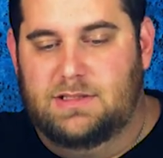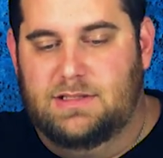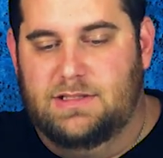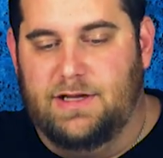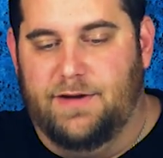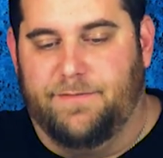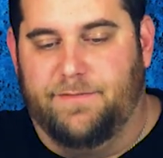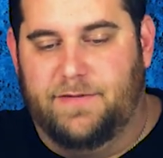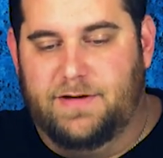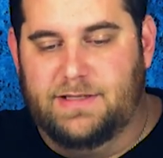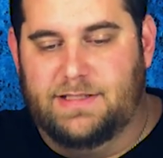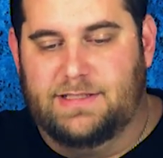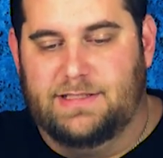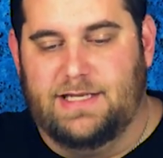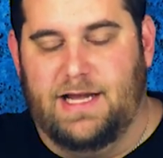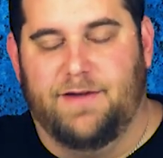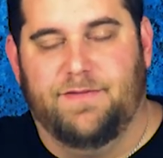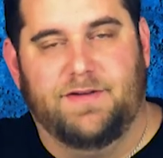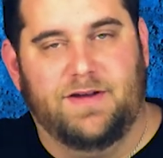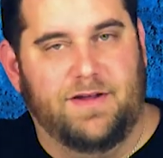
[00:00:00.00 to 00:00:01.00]
different
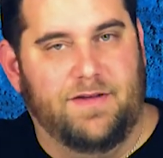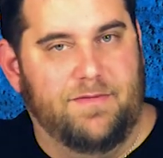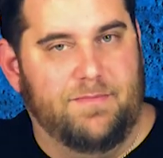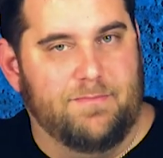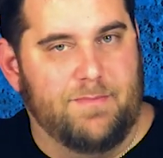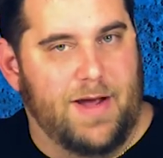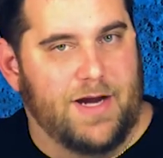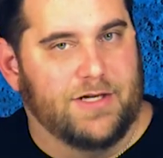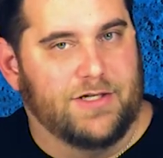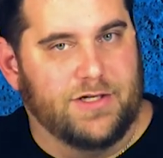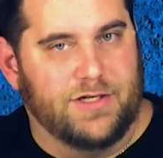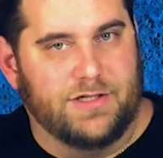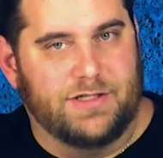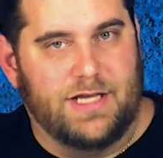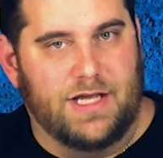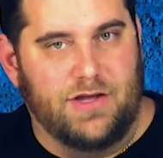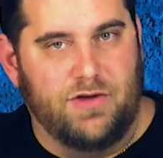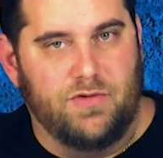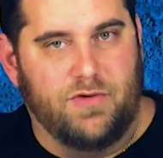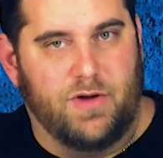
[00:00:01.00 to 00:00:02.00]
safety measures
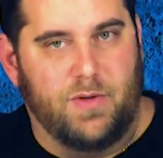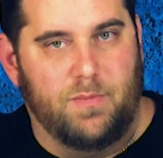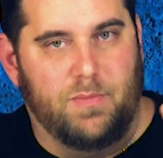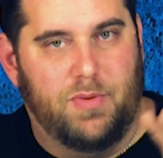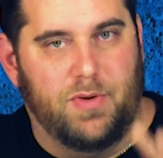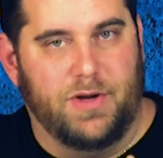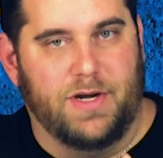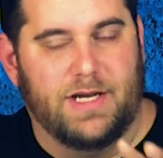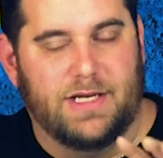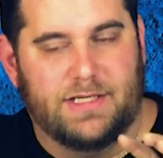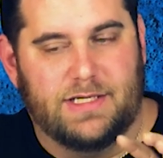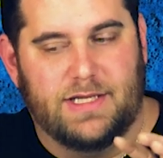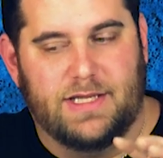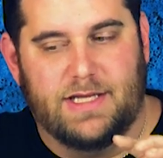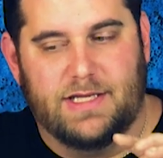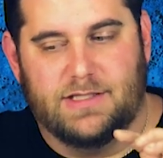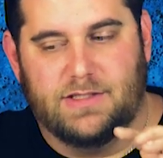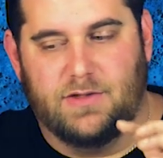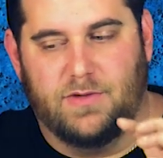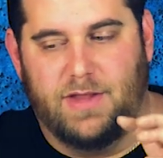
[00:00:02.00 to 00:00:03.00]
that you can put into
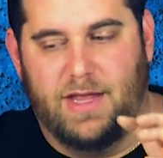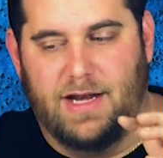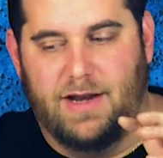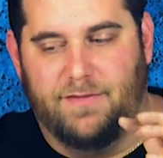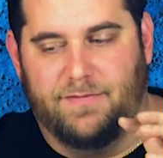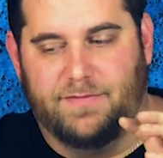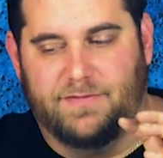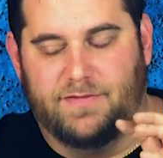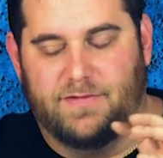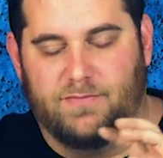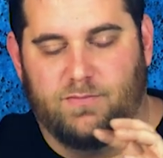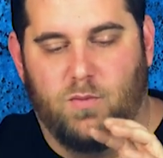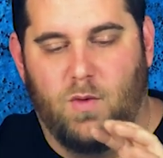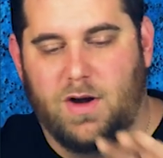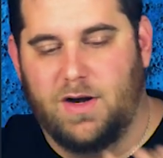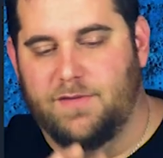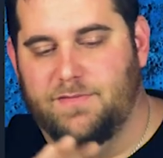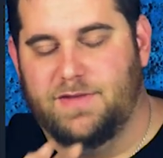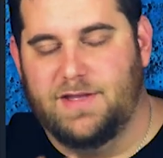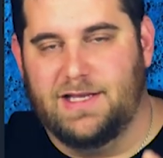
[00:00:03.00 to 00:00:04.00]
this so that if
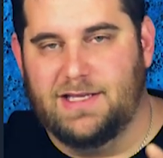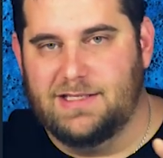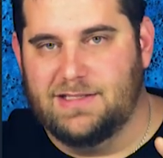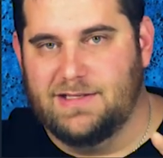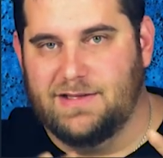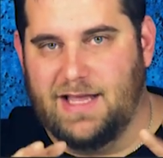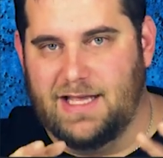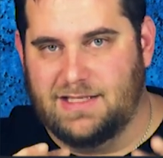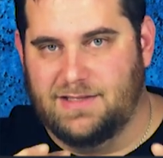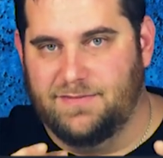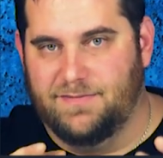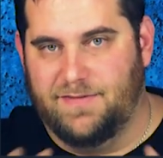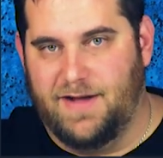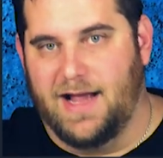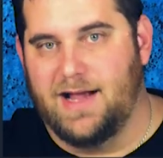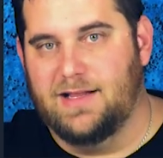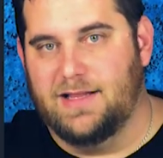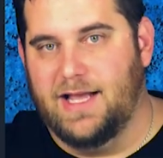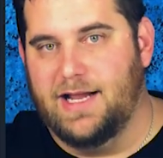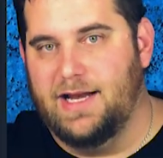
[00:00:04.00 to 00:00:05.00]
one of these gets
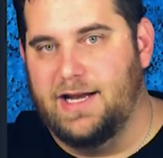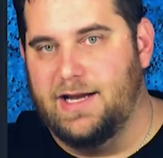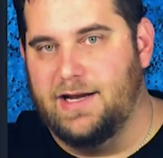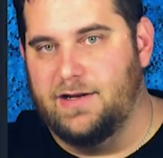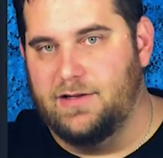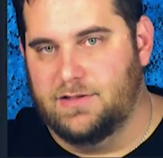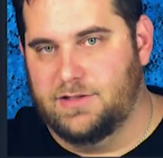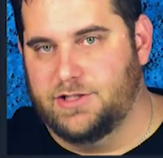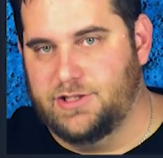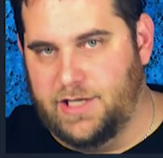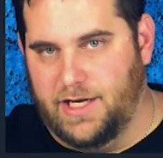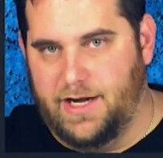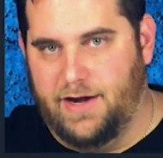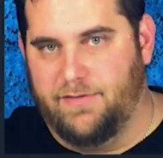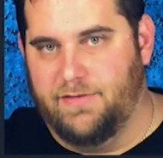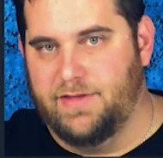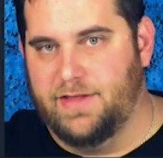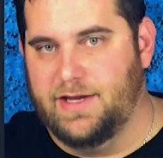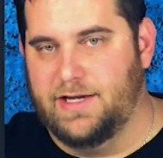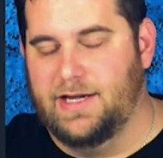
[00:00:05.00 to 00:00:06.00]
violated, it'll shut
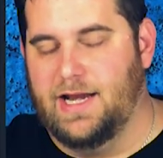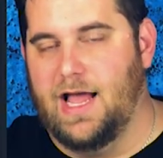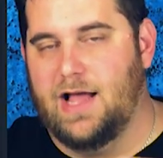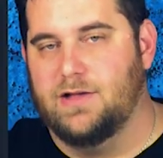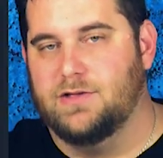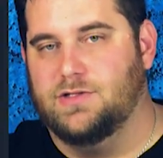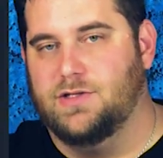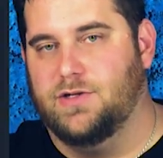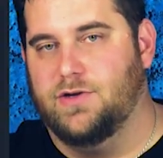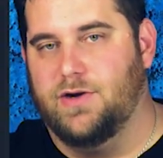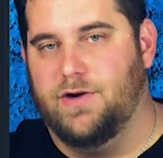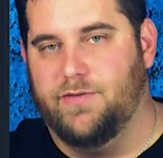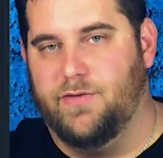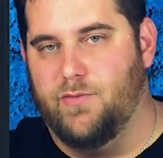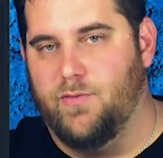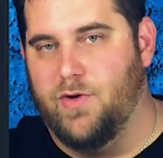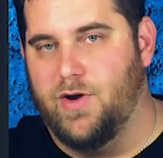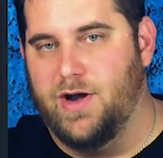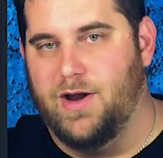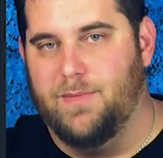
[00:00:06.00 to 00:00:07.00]
everything down so you don't have to
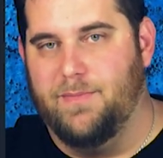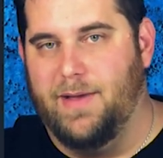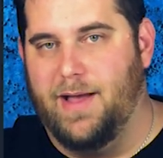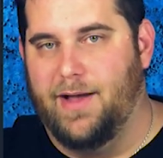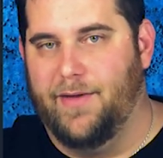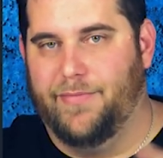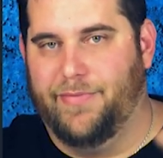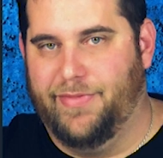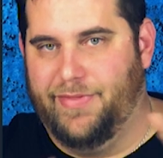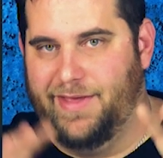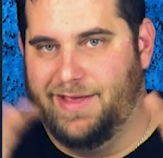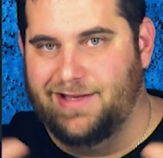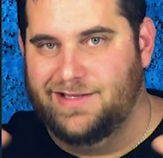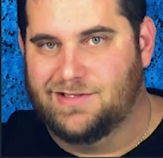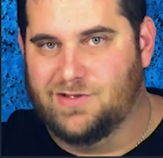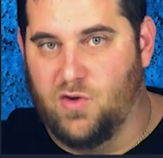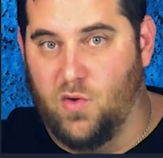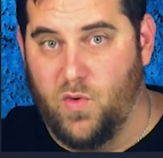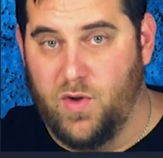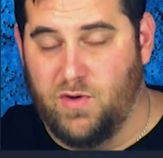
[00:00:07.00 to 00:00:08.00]
worry about
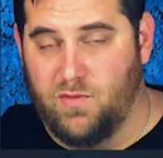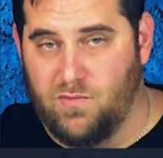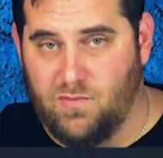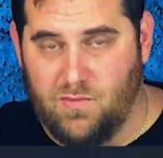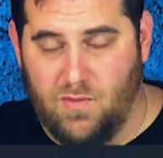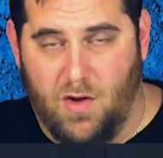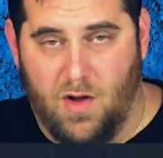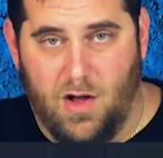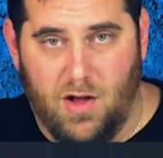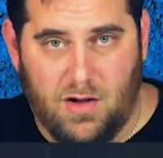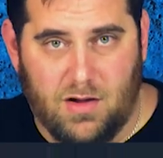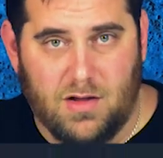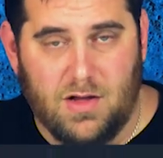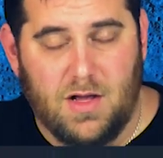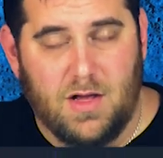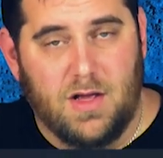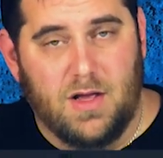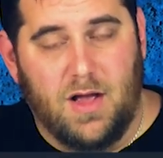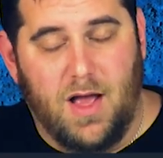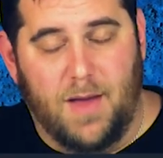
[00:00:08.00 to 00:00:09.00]
things going wrong.
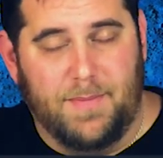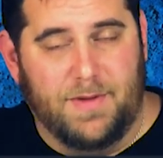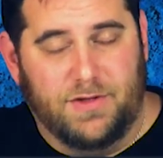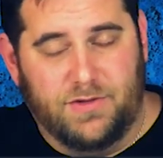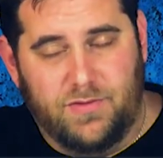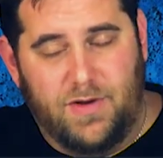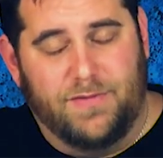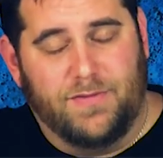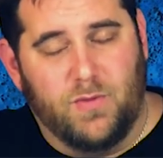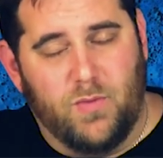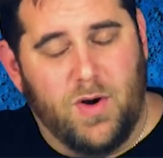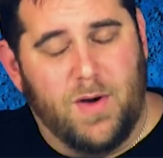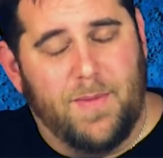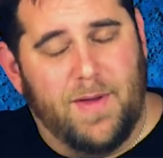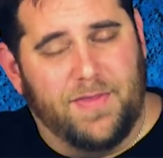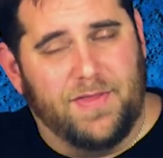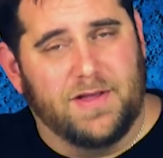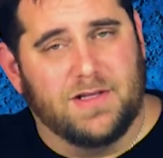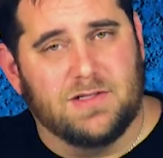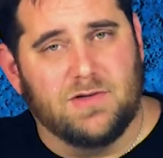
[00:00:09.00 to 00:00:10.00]
I mean, you do have to worry
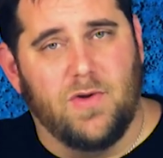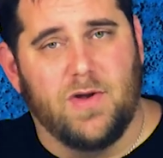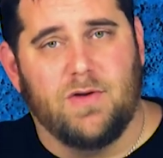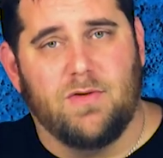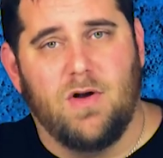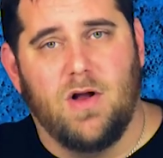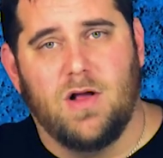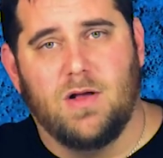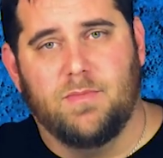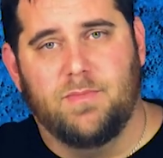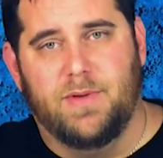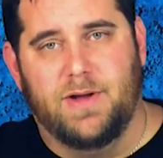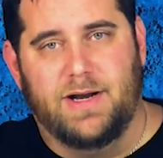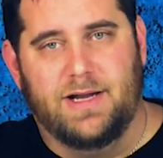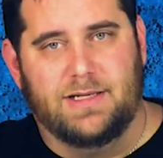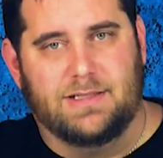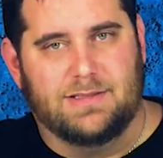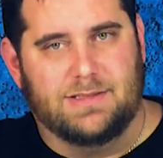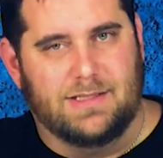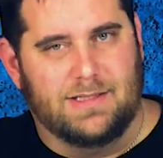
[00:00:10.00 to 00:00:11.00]
about things going wrong, but
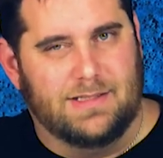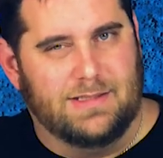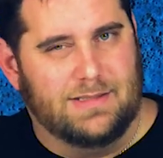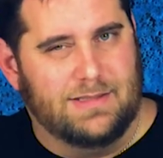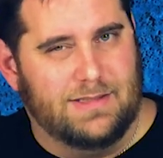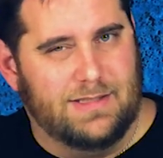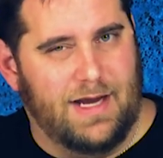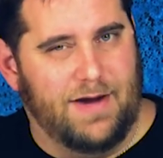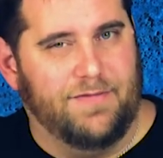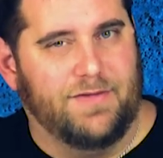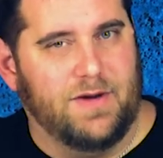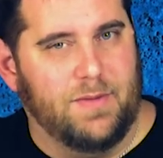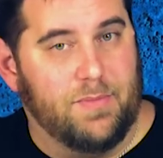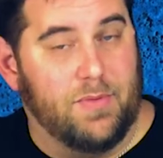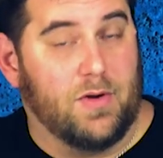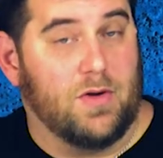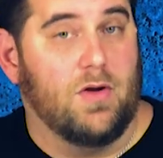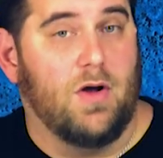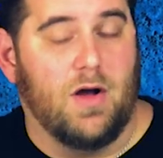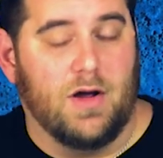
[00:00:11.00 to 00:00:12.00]
it's a safety
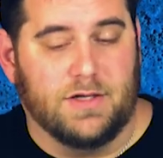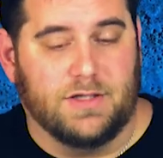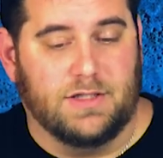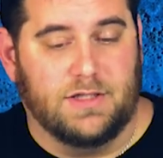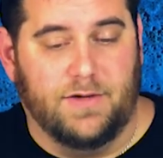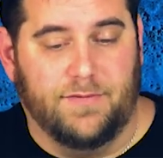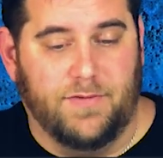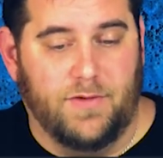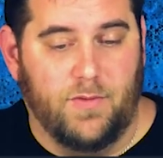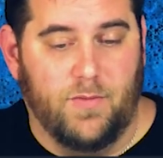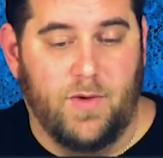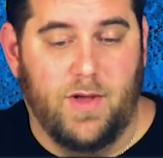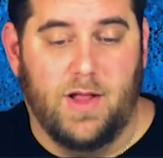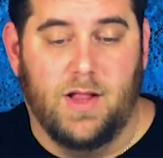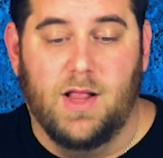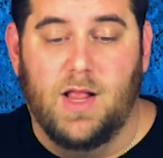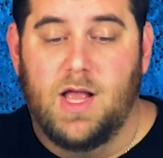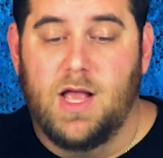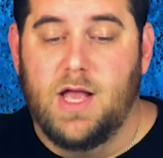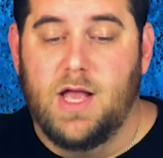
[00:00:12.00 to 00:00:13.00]
precaution, if you will.